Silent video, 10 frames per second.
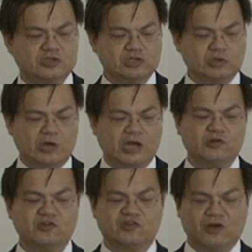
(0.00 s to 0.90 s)
So
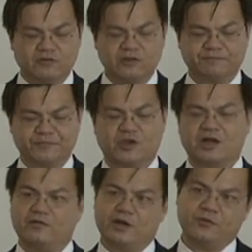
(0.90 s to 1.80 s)
how do you solve it? You
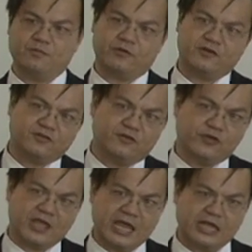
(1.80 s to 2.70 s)
cover up the mirrors
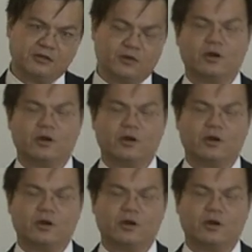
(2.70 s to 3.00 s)
if you can.